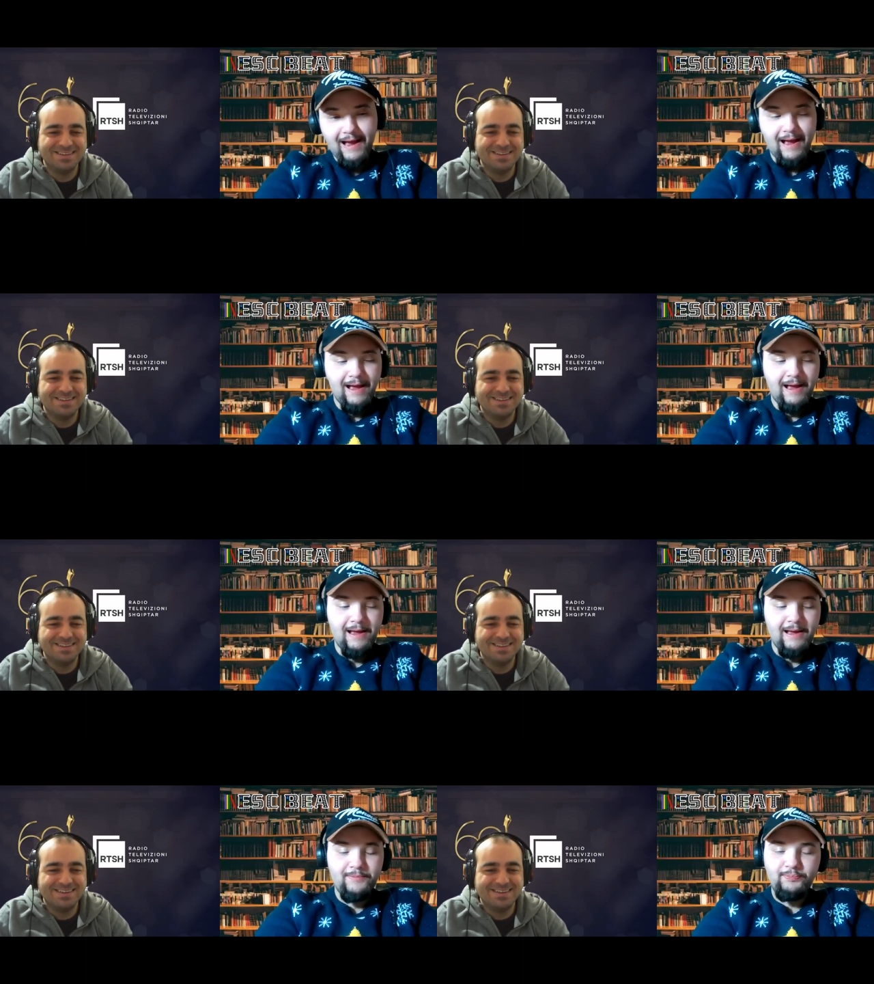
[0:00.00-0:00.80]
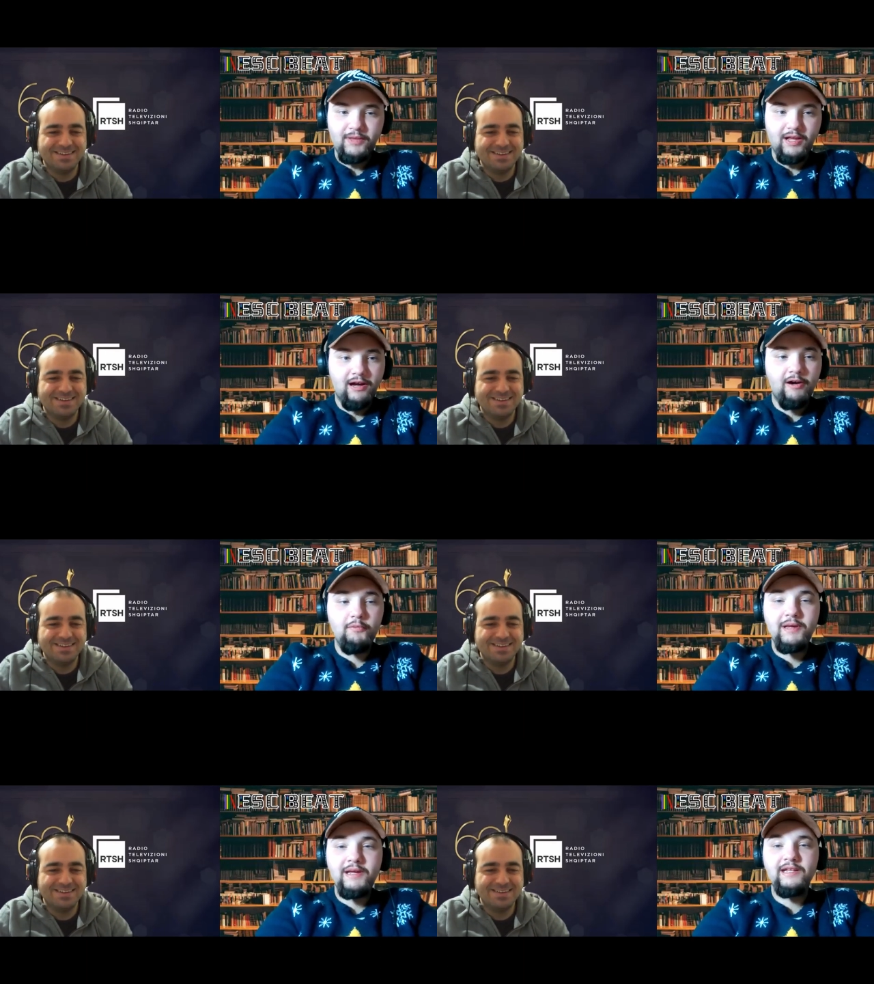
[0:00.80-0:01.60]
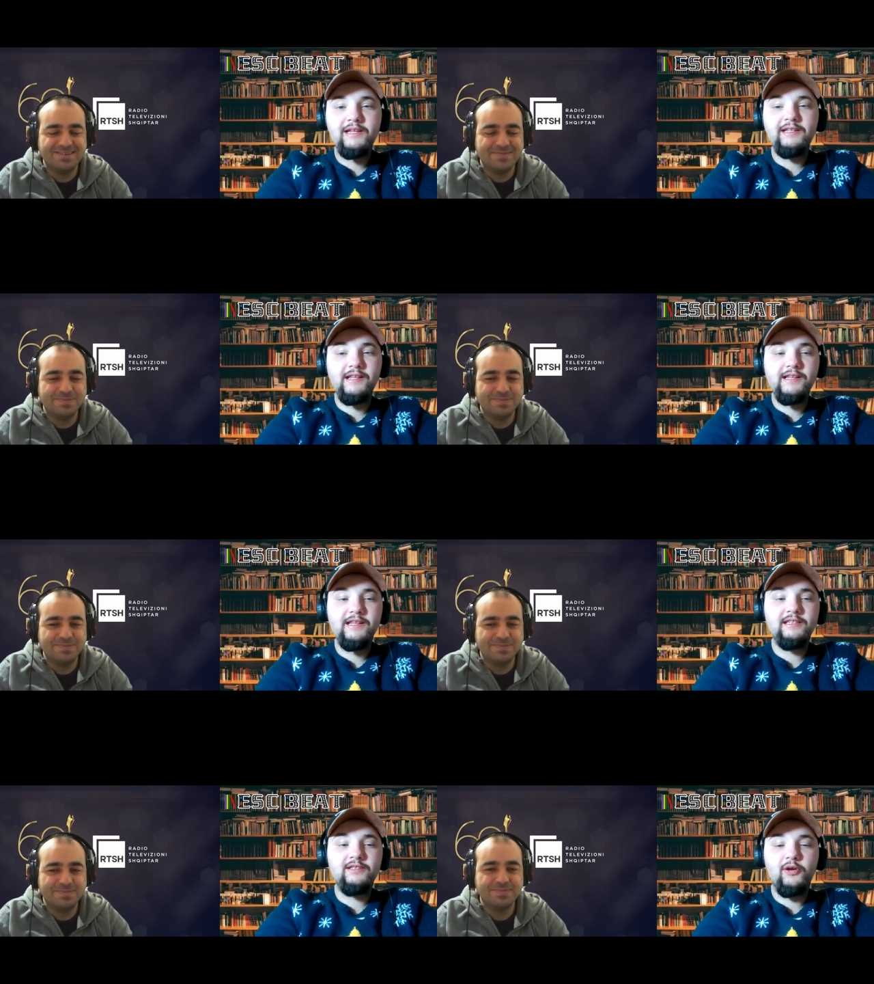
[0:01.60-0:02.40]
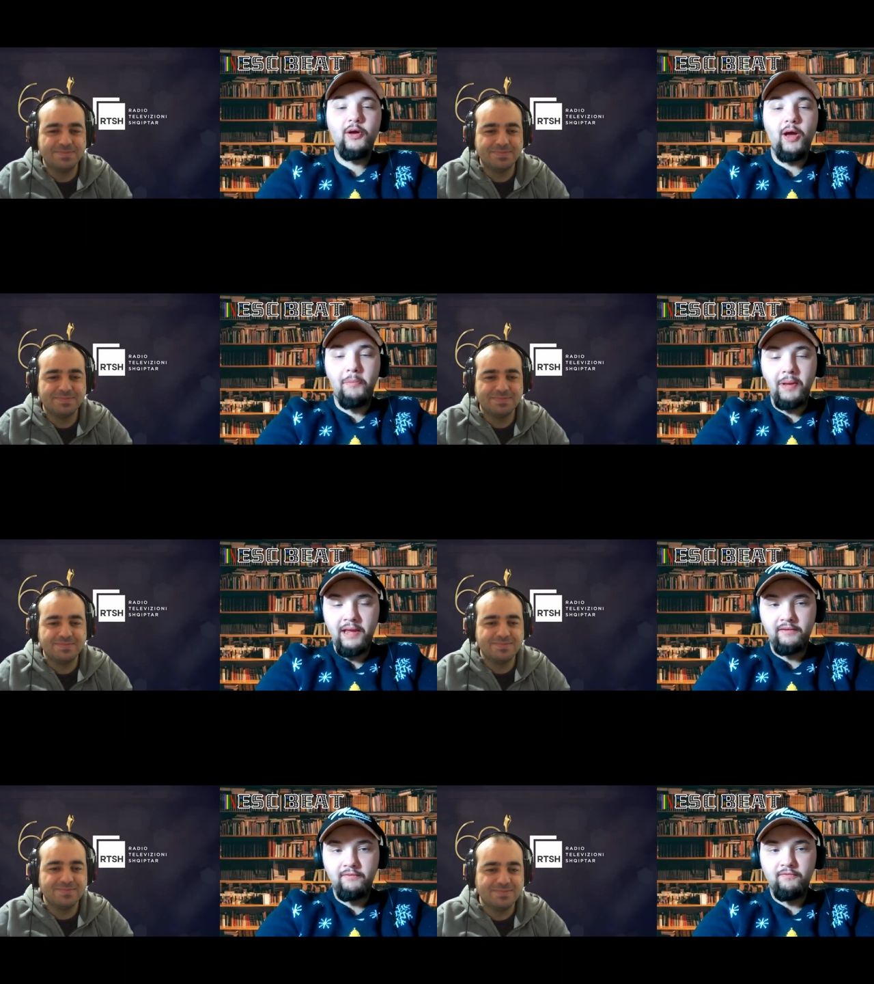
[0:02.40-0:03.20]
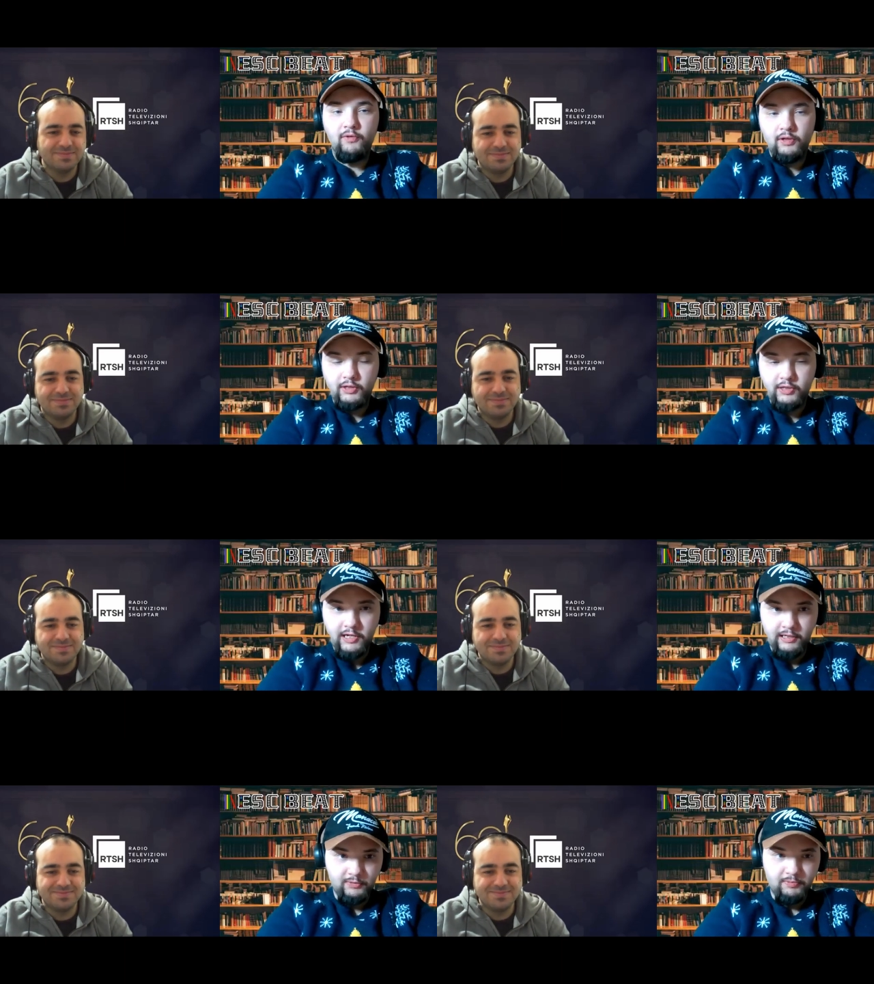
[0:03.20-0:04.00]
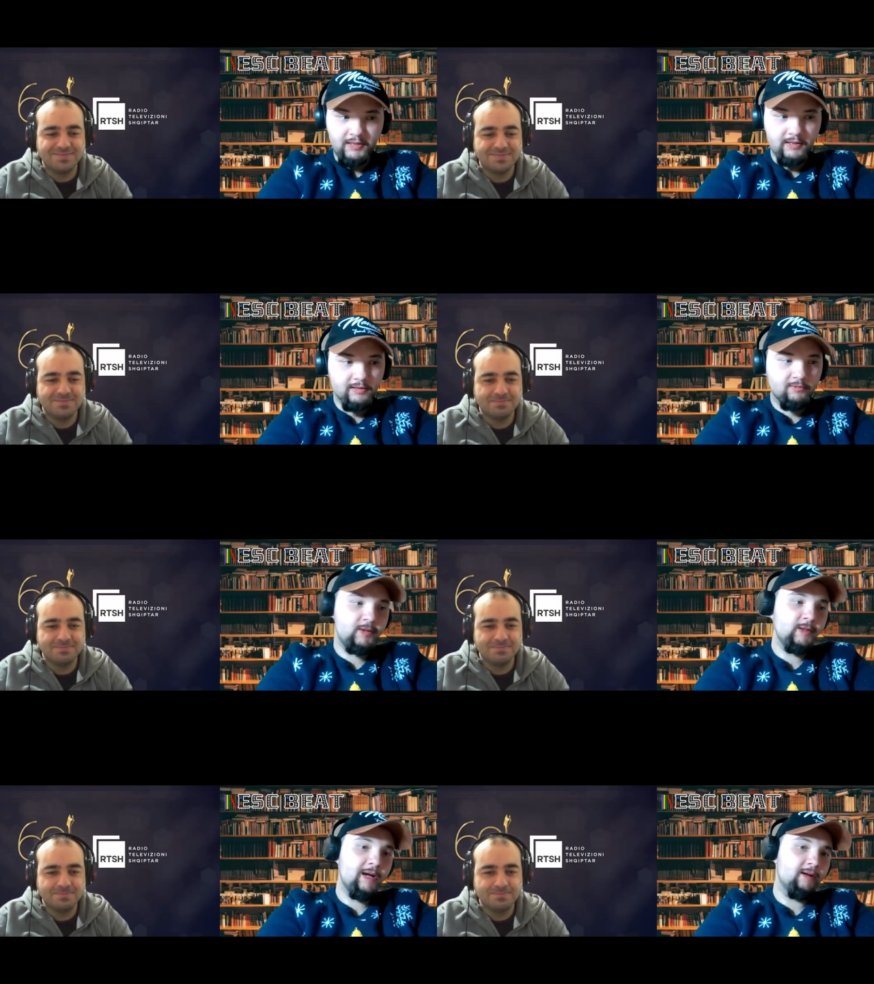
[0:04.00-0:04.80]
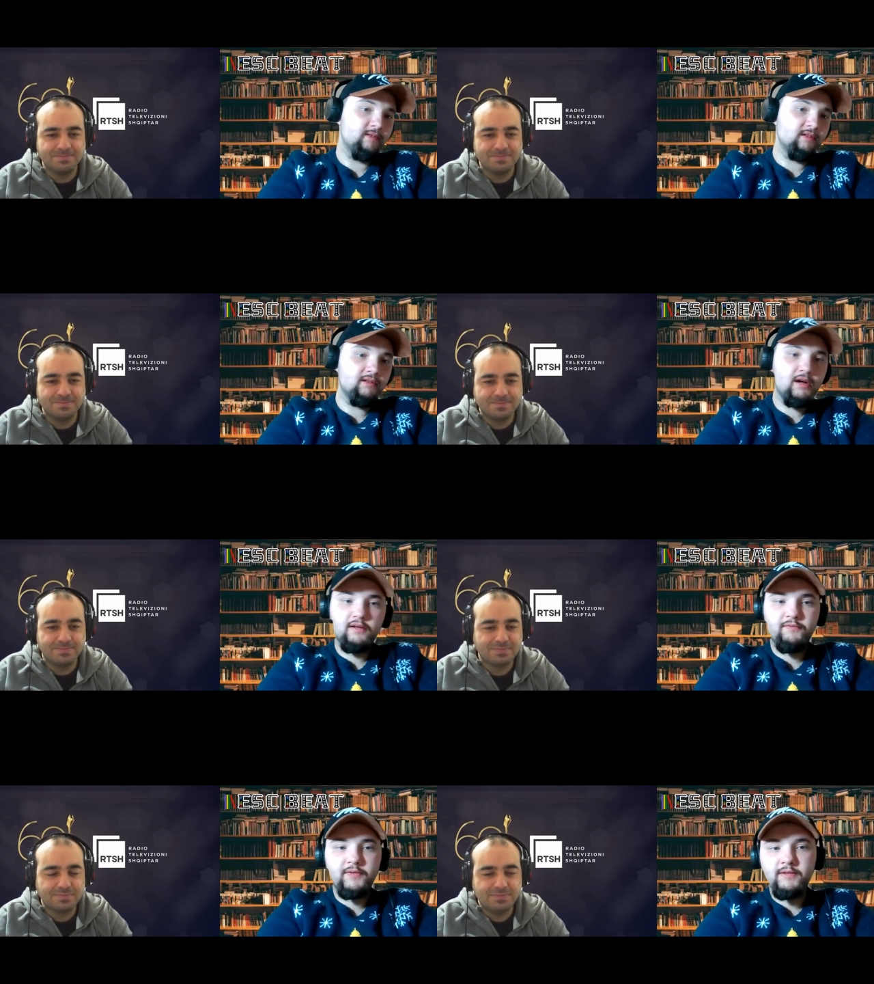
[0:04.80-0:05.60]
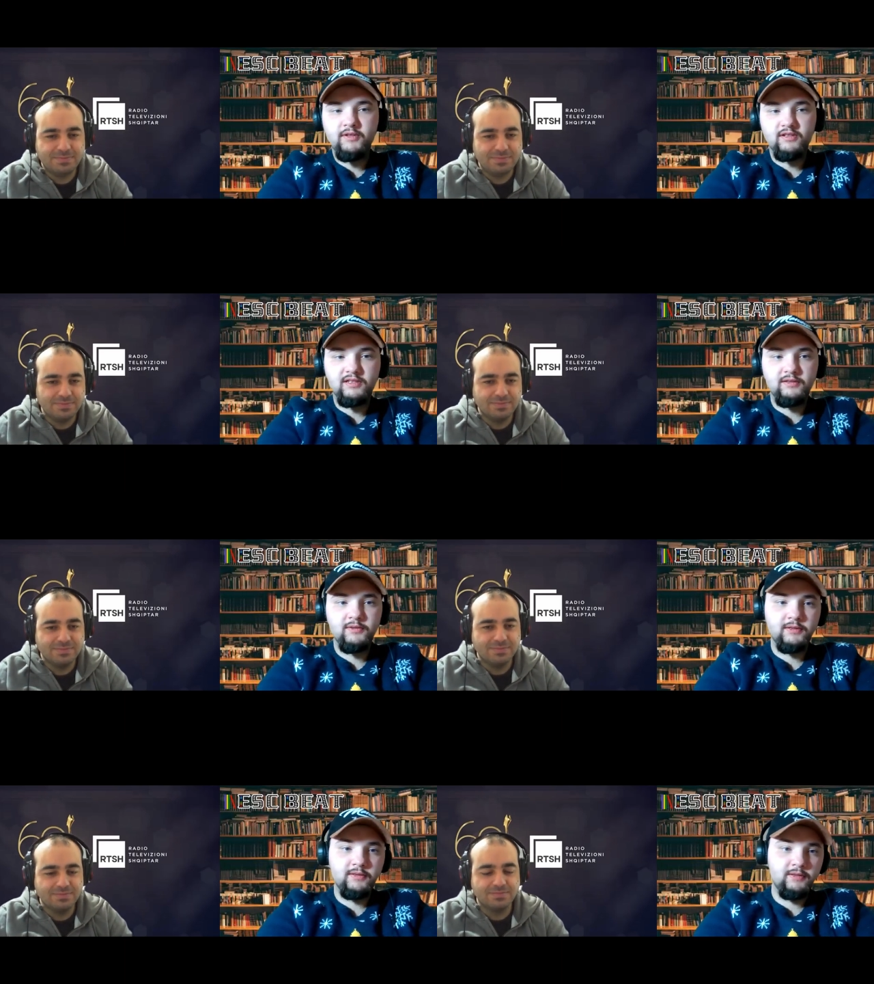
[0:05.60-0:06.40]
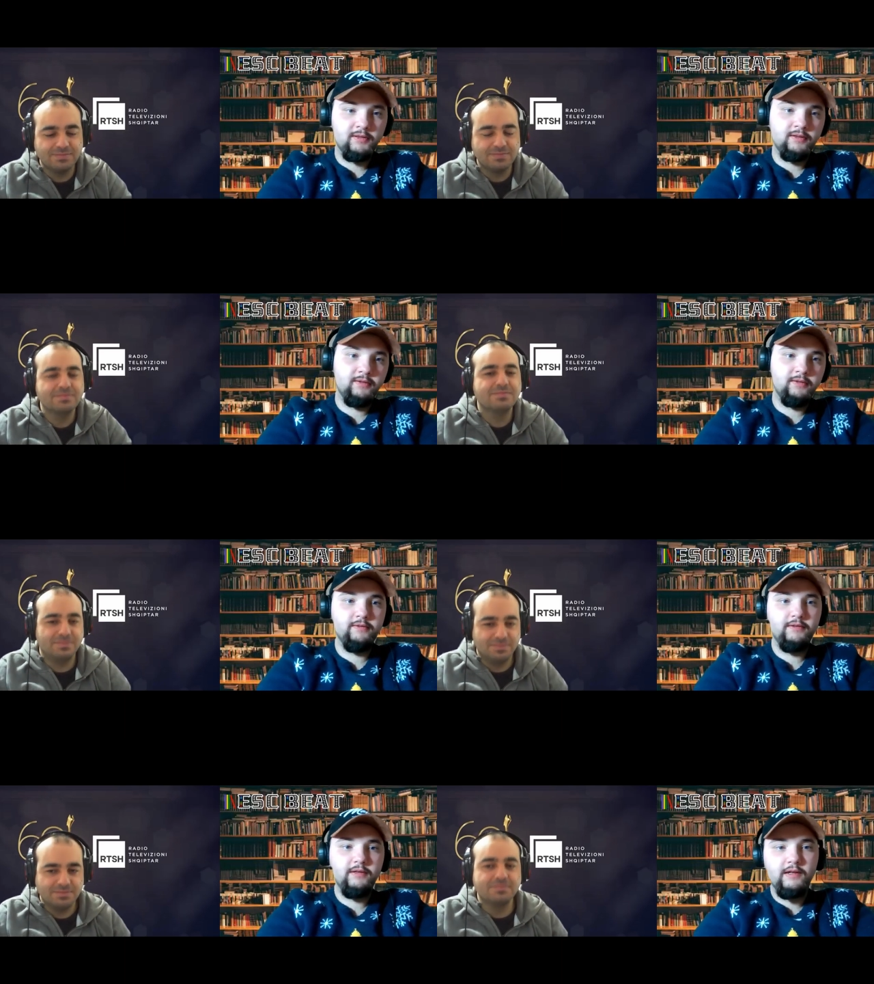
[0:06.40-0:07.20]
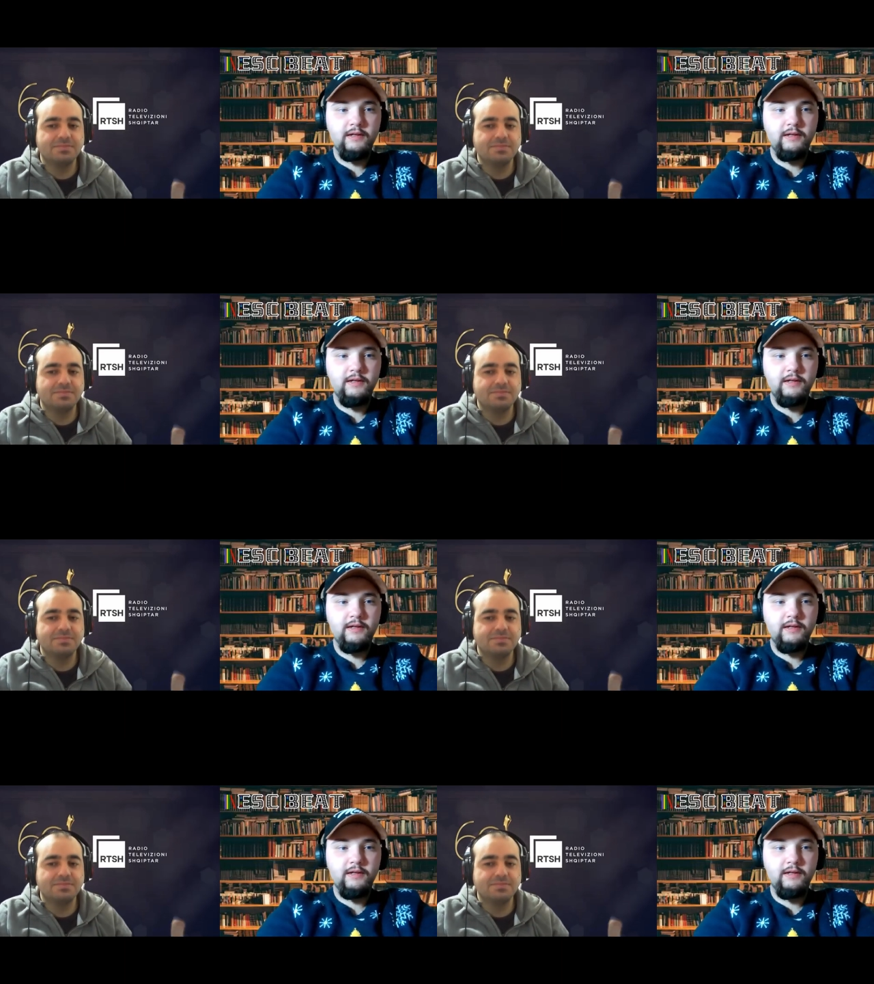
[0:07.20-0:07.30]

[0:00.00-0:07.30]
Speaker 1: Albania needs a ban for the change because we have a lot of females in